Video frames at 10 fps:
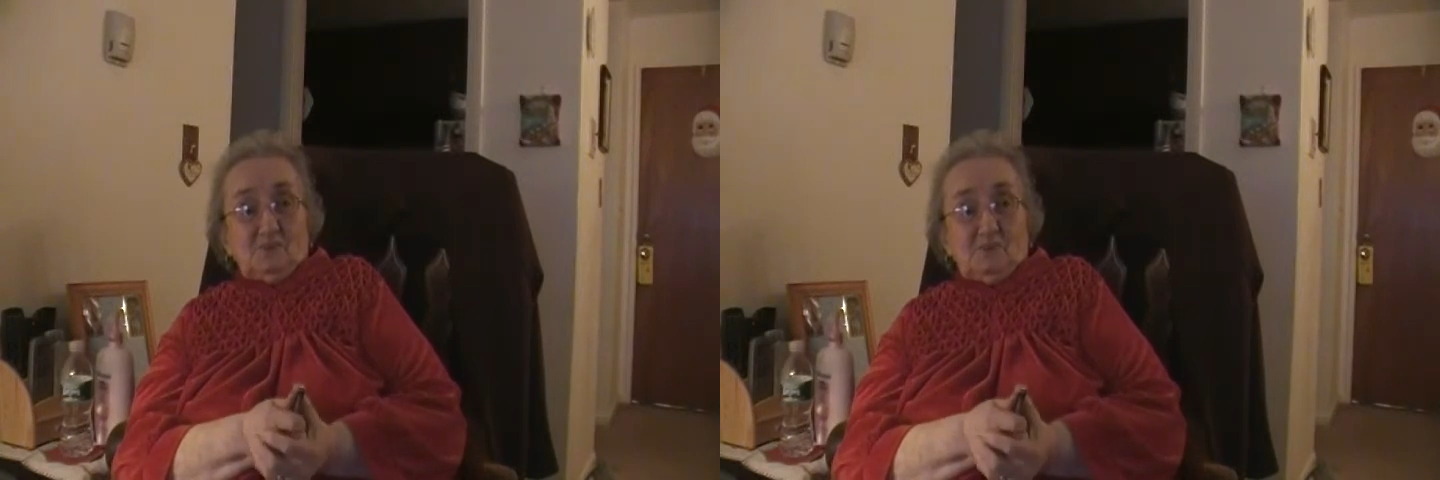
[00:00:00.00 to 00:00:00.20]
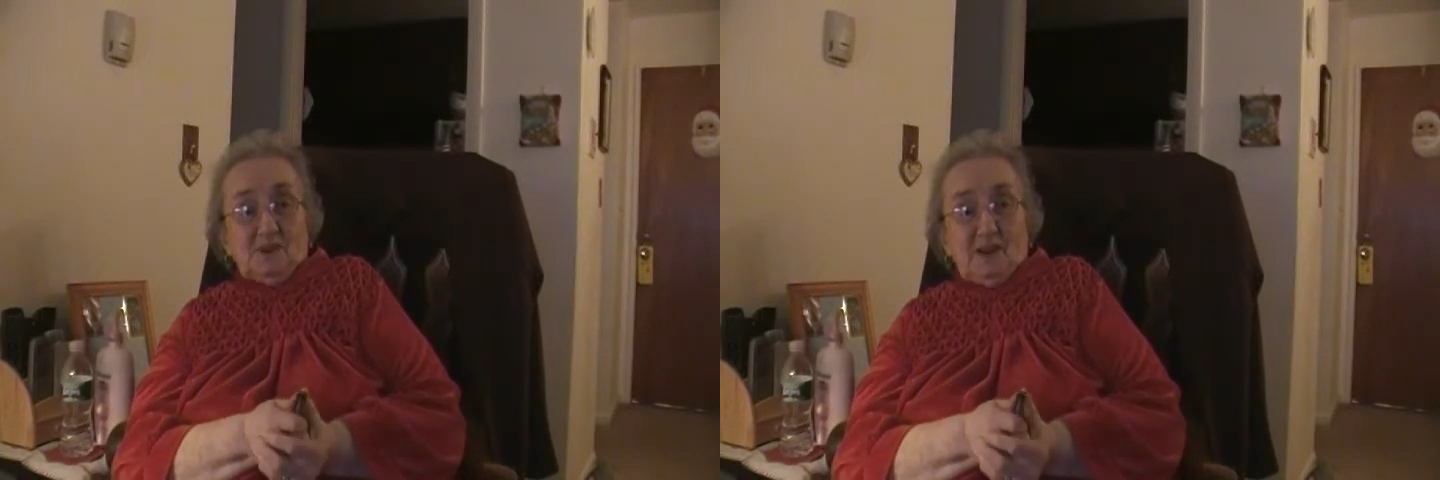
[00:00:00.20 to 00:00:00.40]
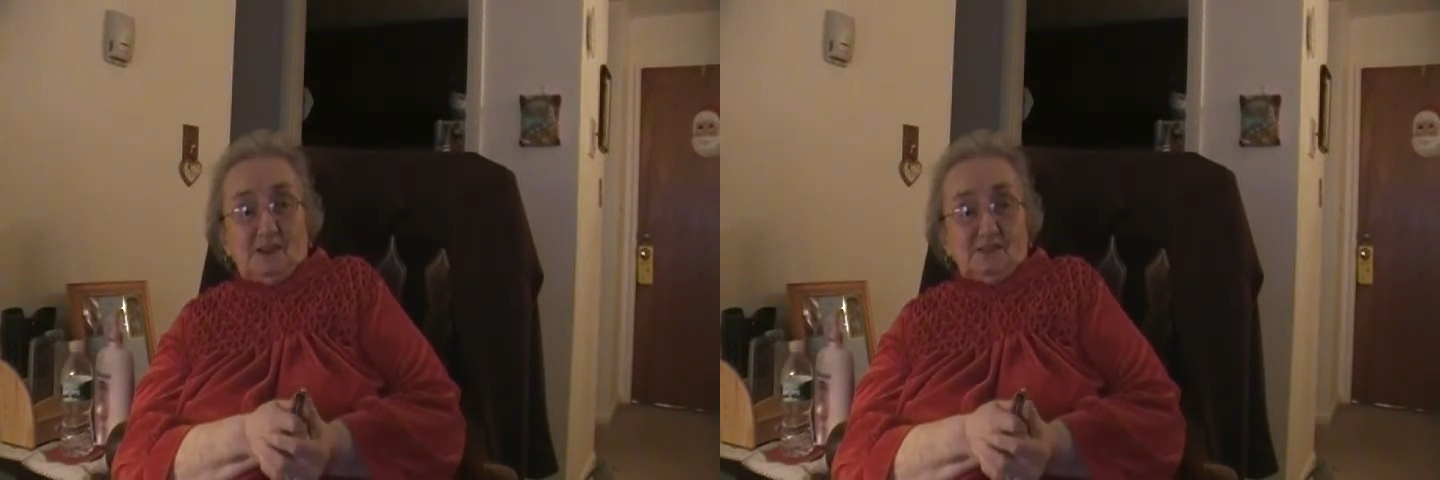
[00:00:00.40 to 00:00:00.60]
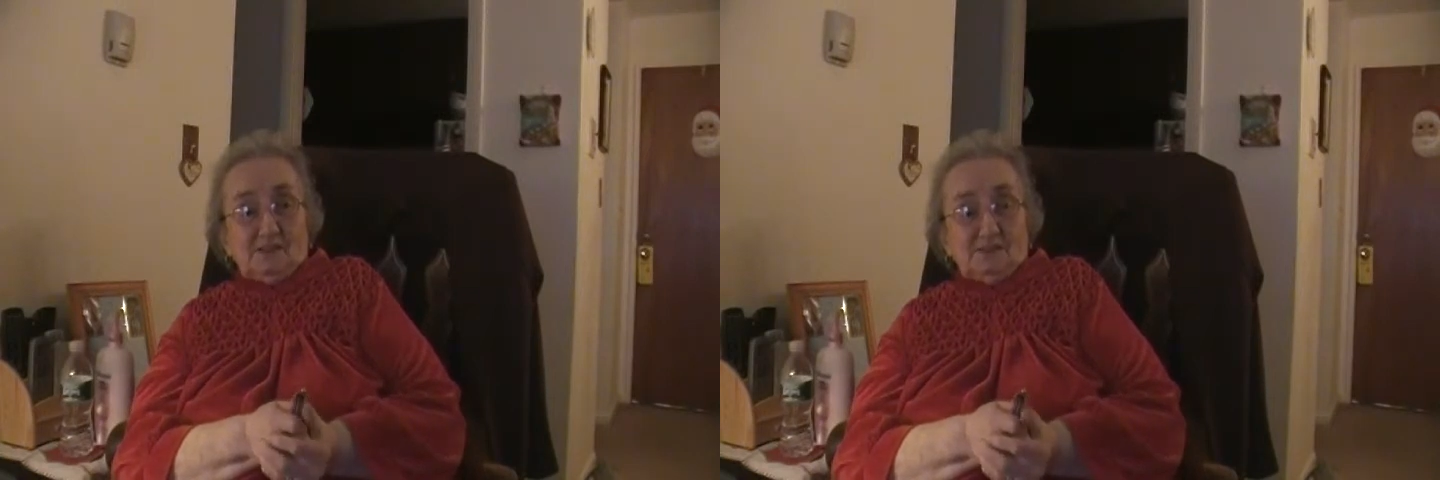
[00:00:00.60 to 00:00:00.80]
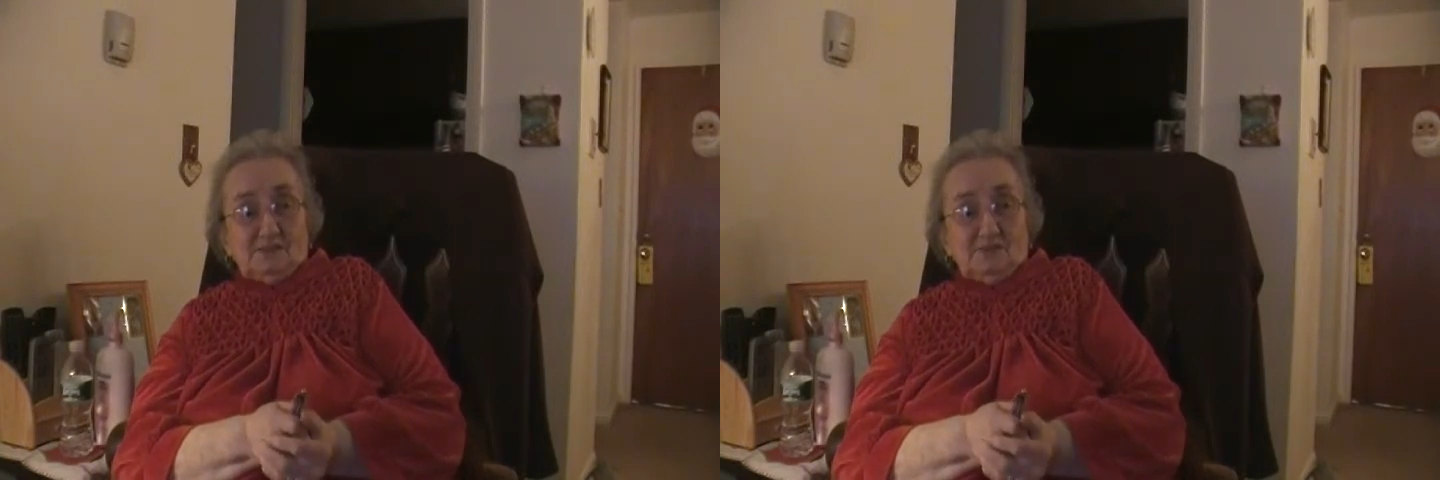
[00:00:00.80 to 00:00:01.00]
We had
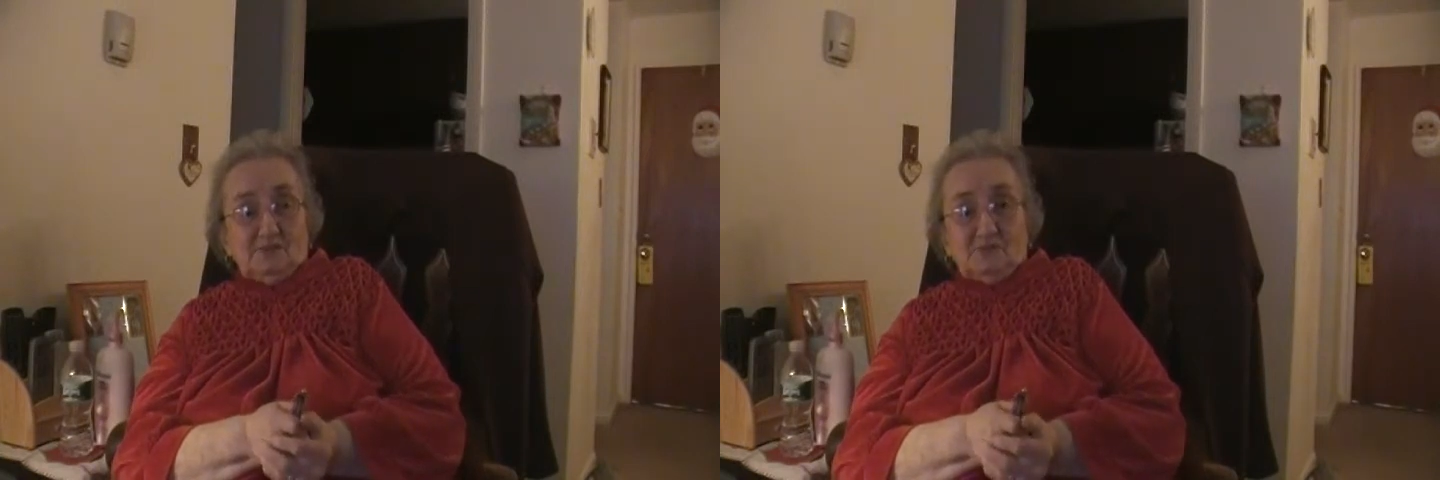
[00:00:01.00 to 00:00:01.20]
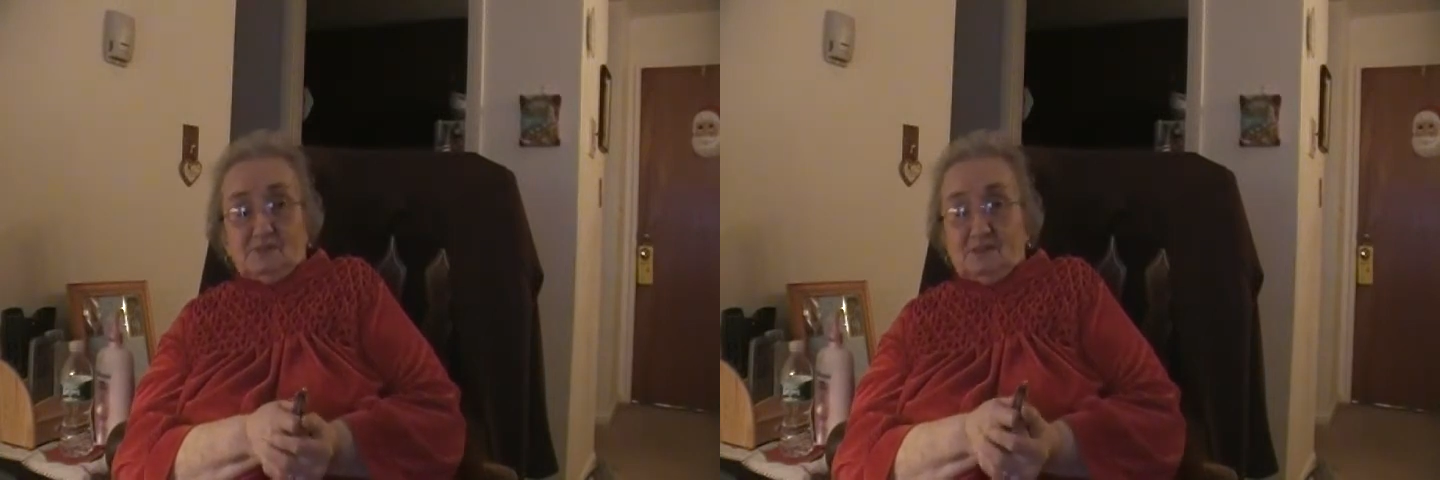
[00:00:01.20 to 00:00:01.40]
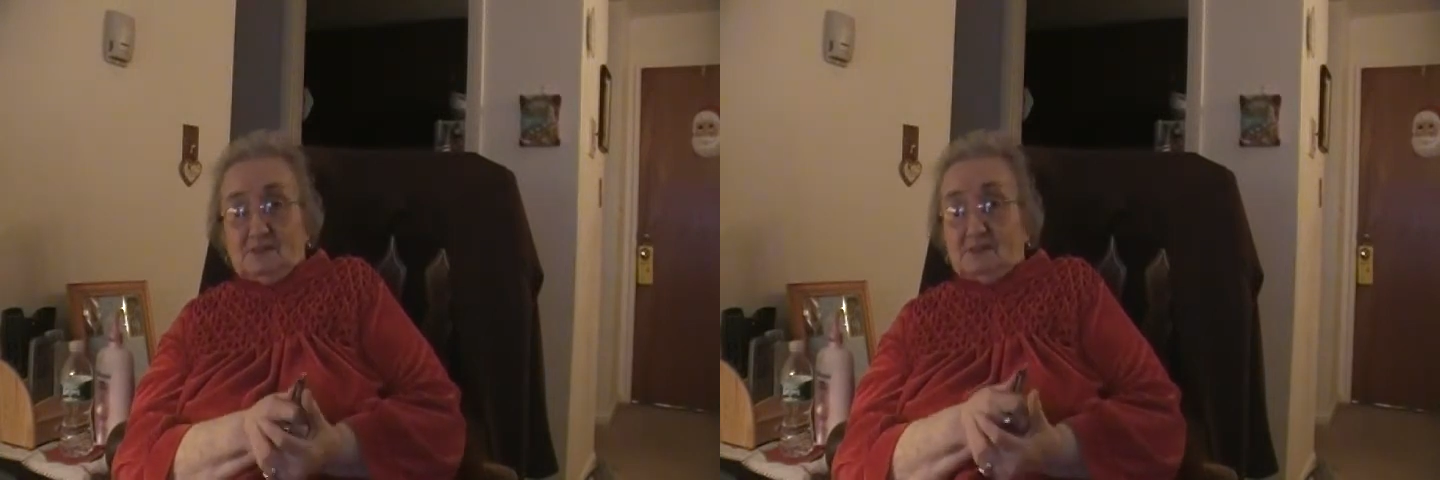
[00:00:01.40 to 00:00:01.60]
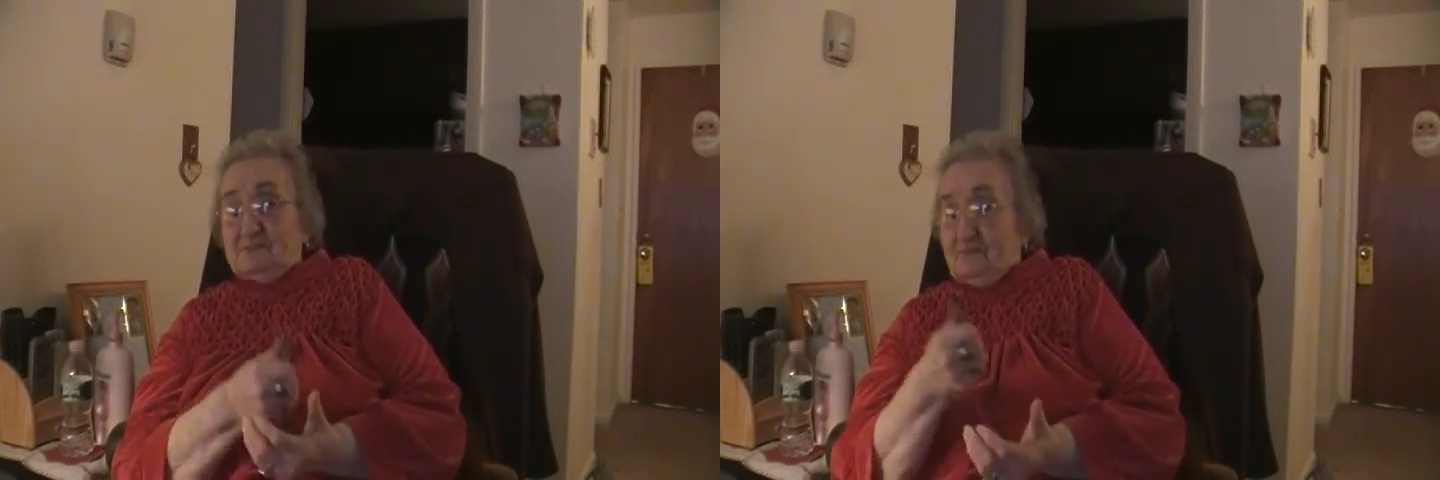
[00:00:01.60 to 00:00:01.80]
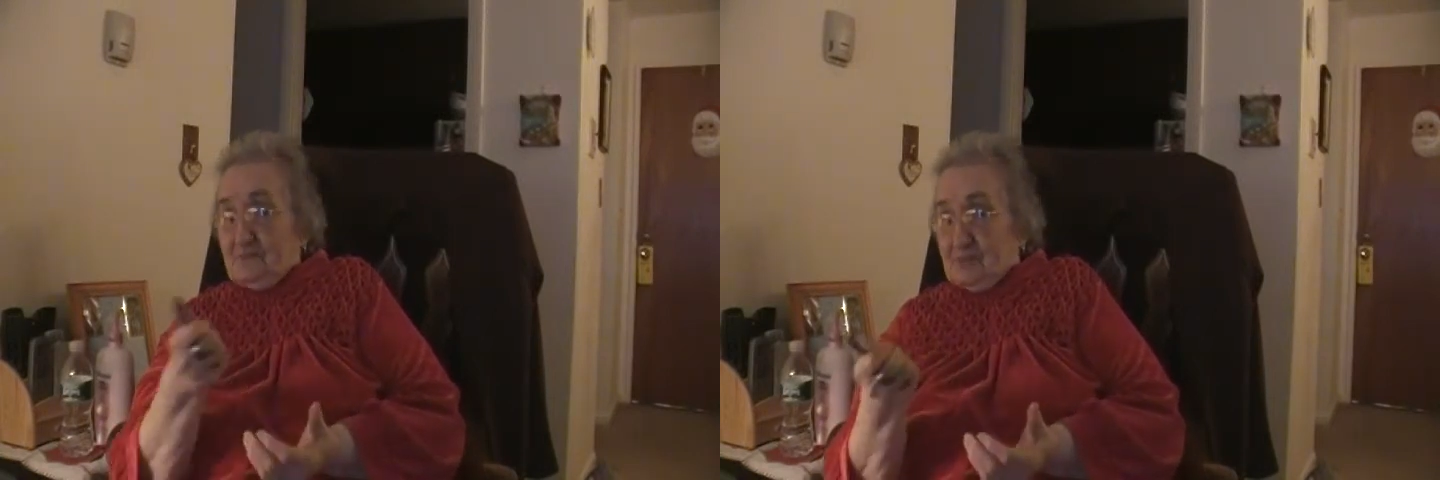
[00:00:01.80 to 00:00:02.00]
Linda